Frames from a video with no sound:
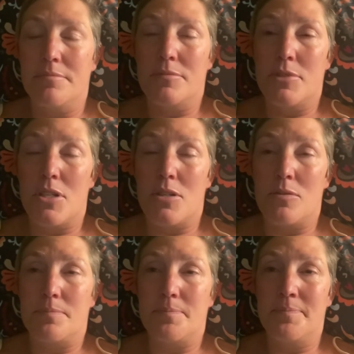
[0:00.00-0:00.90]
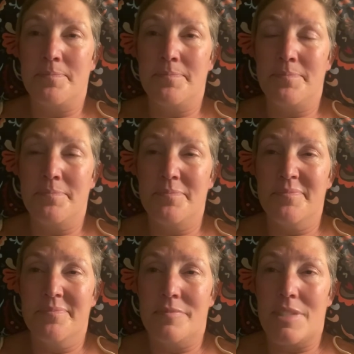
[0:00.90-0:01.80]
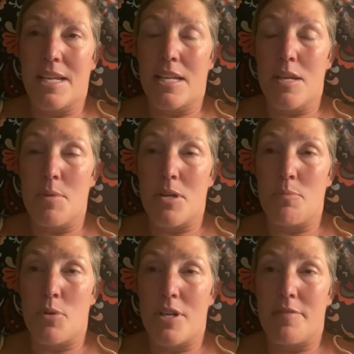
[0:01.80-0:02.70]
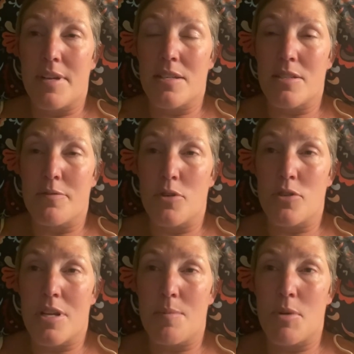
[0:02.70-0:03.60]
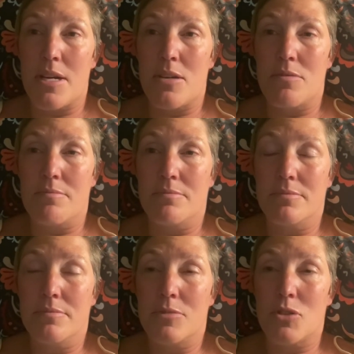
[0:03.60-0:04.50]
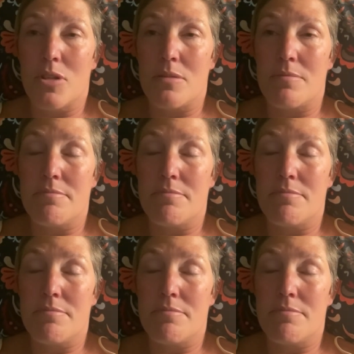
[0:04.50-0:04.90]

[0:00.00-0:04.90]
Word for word: So that came on pretty fast the first time around. So